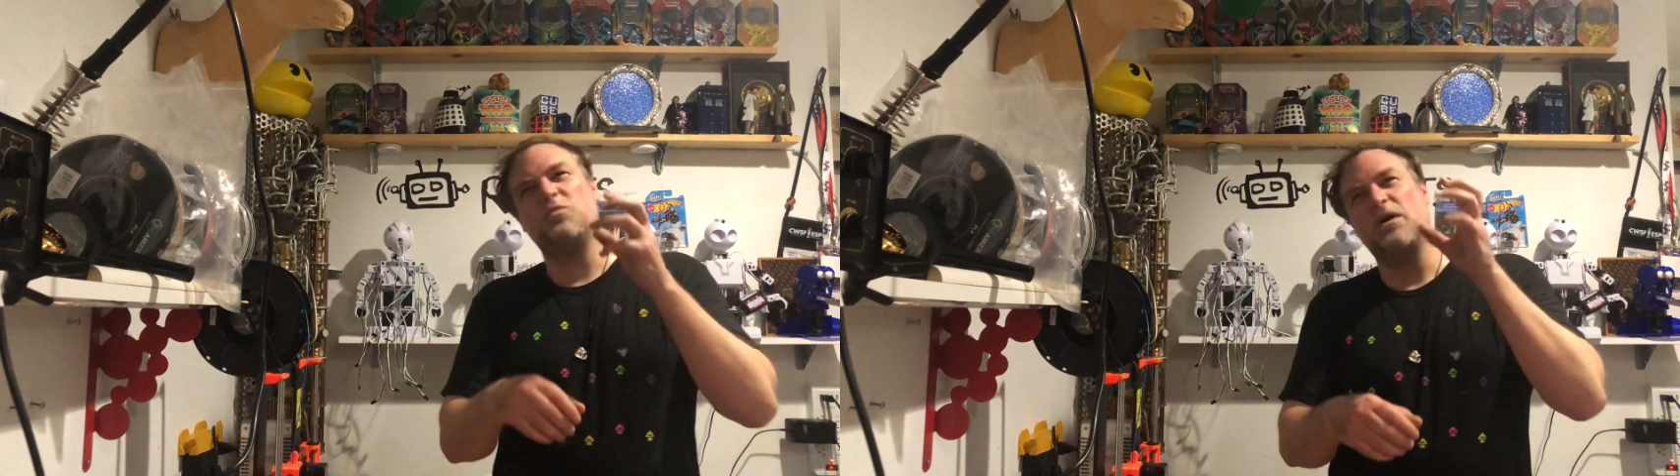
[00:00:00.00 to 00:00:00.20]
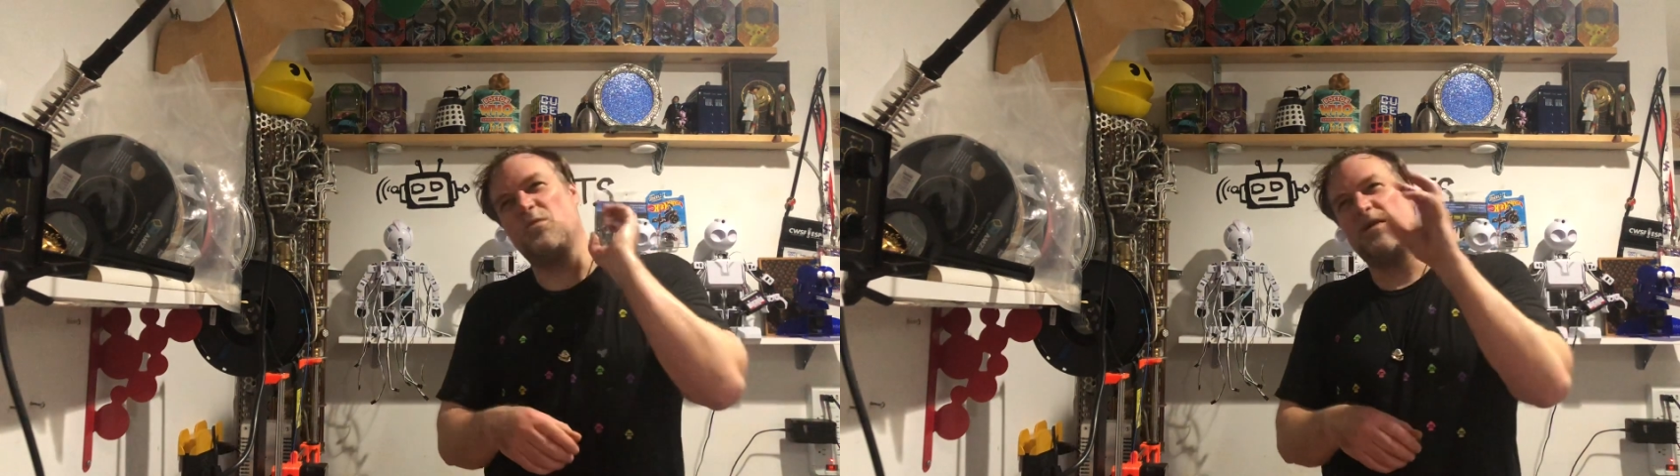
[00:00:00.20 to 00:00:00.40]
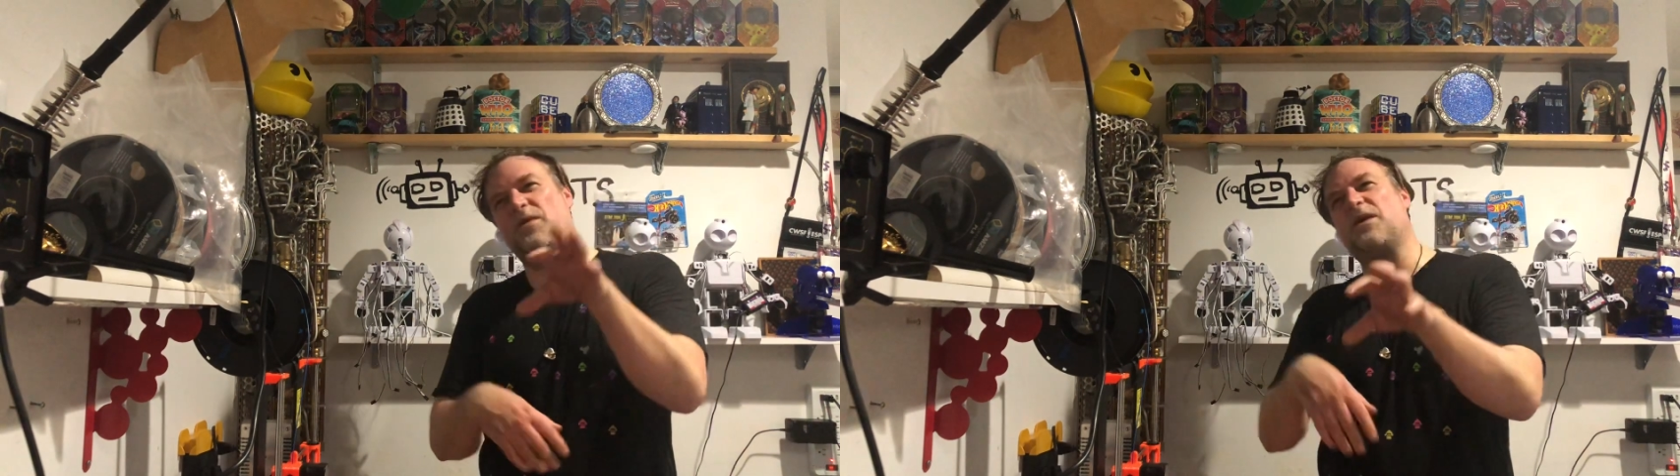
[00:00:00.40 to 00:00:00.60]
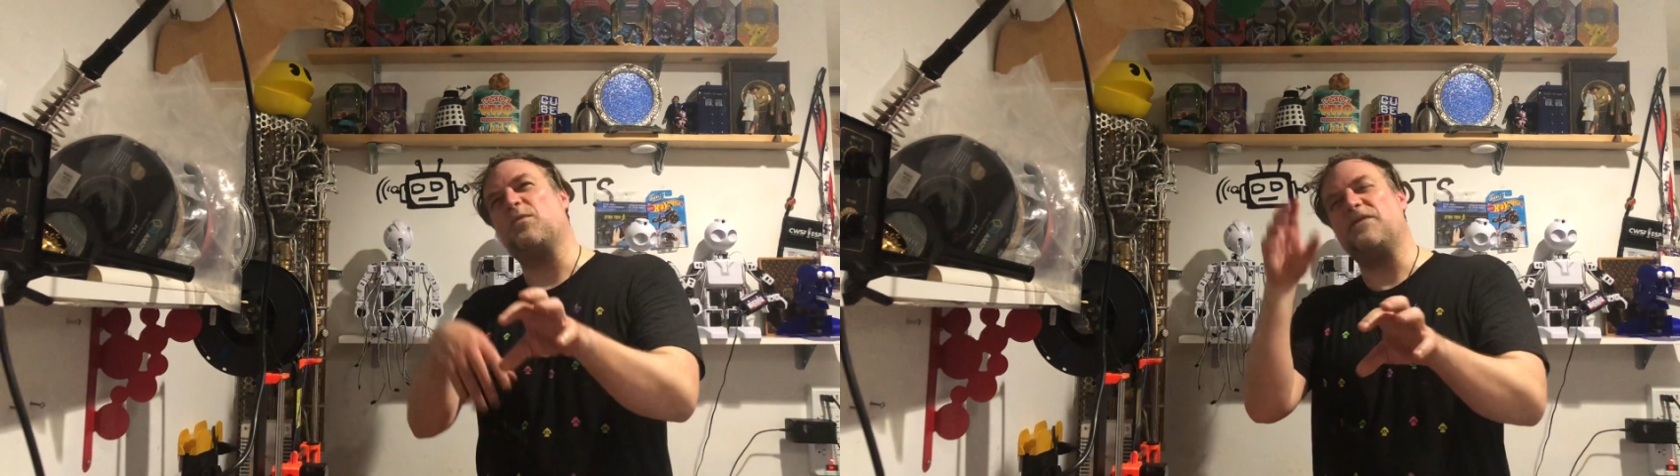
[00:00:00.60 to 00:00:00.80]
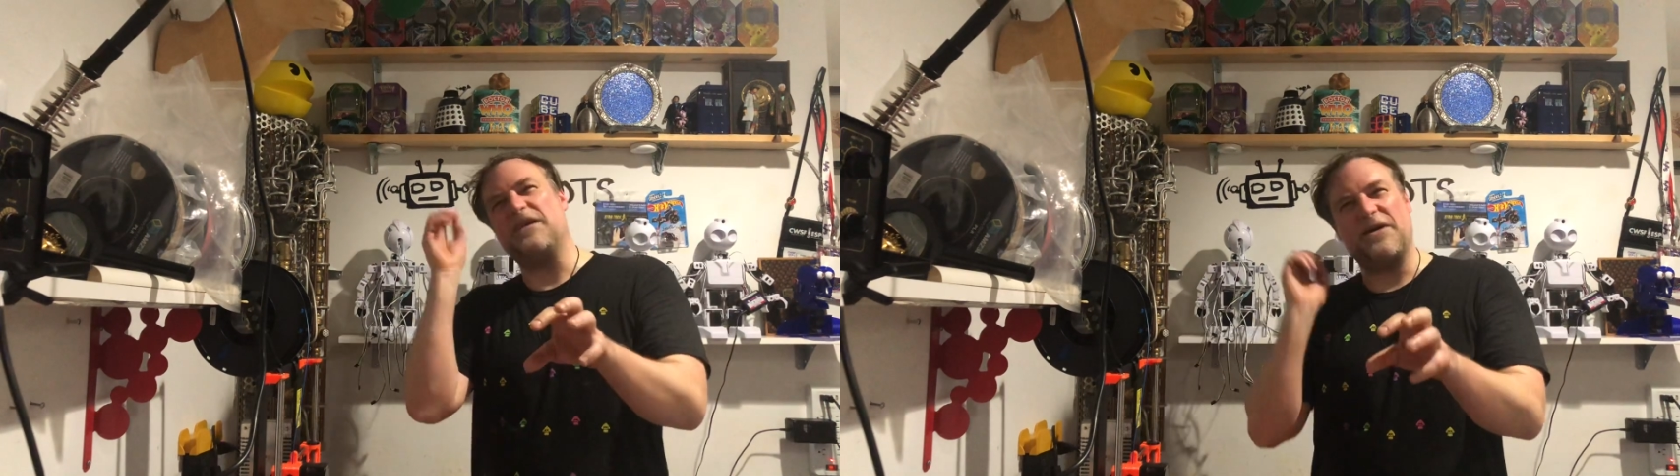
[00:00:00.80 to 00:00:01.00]
one one way,
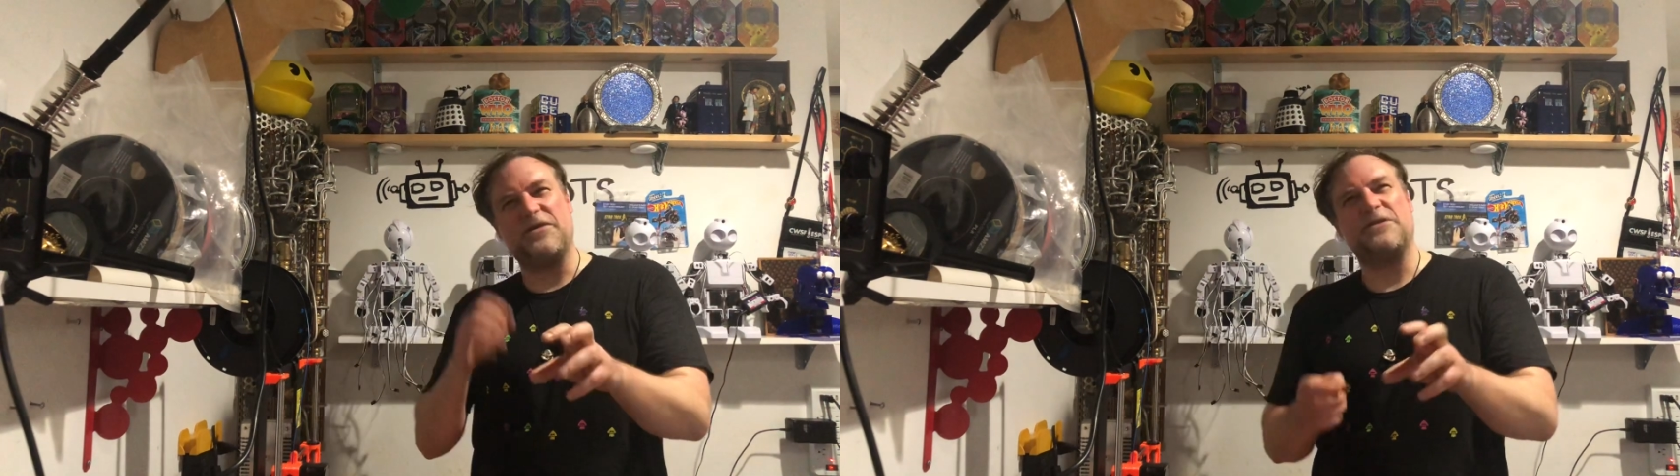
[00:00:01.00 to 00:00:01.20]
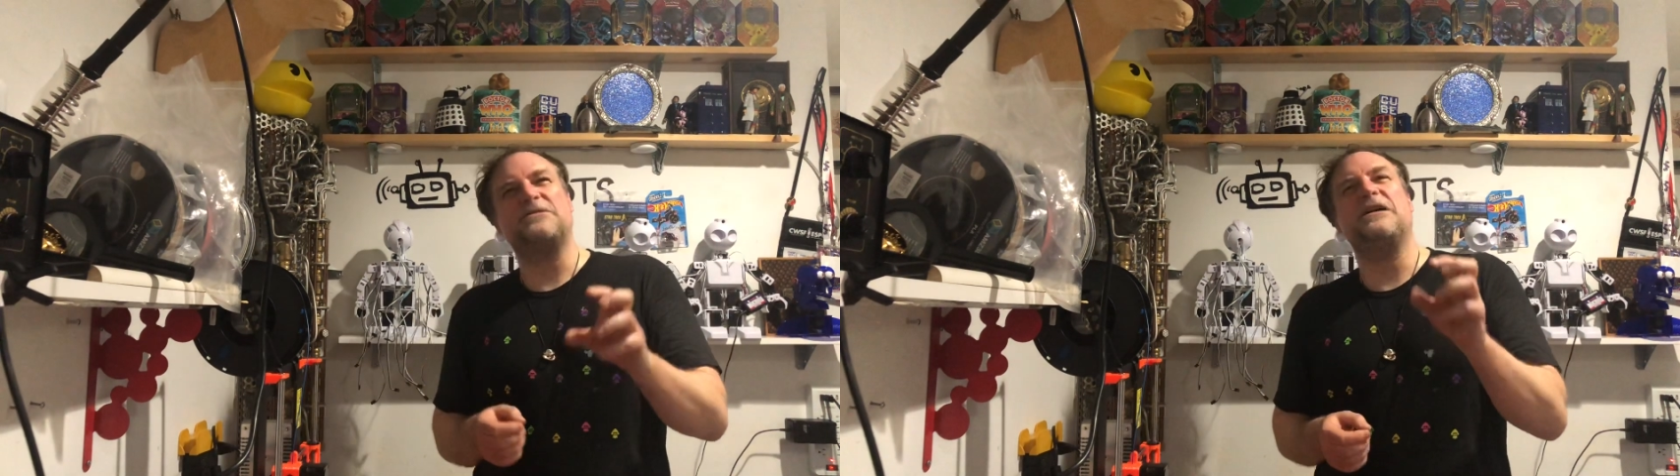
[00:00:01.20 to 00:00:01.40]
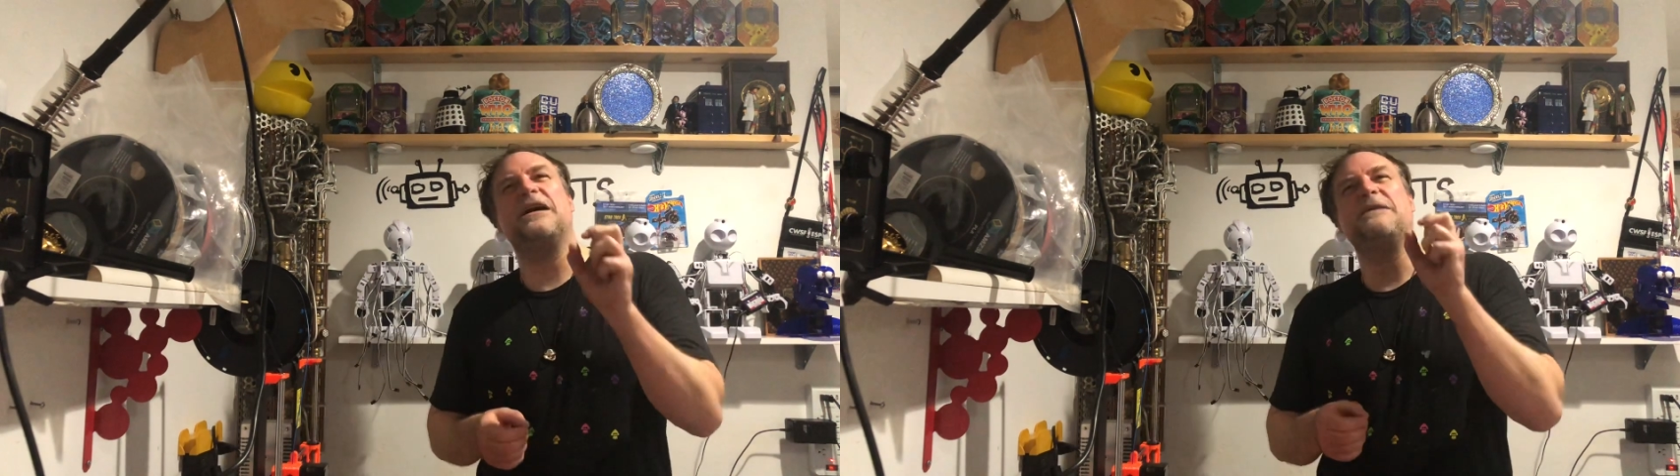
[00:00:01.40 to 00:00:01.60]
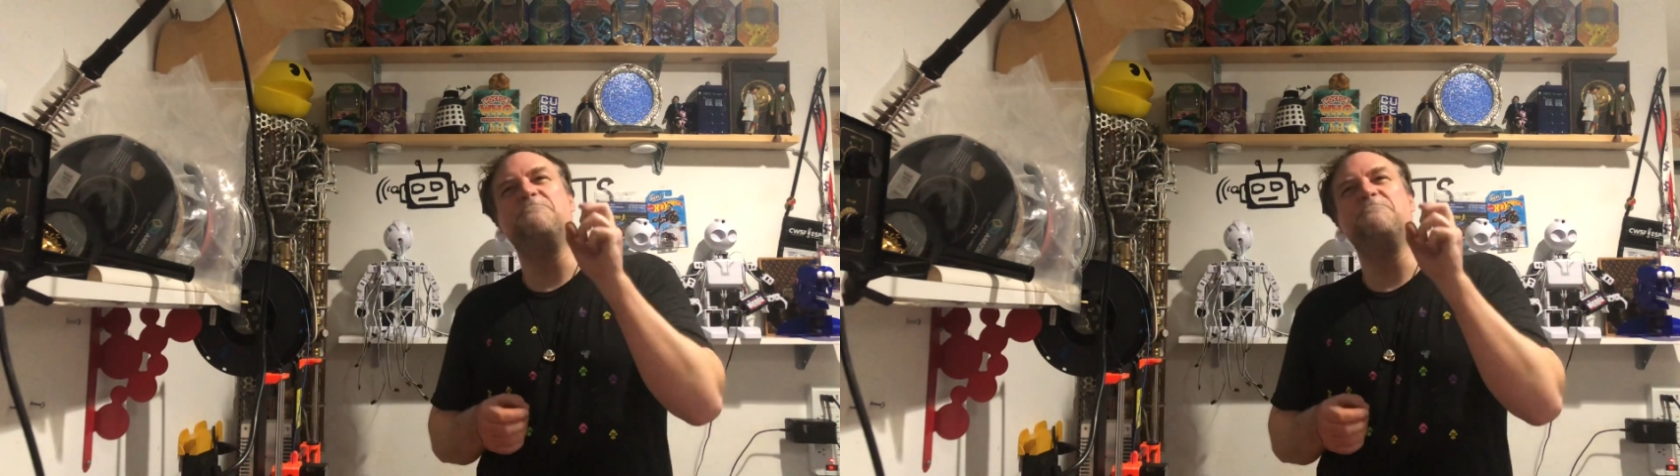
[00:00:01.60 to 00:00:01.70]
one the other, uh,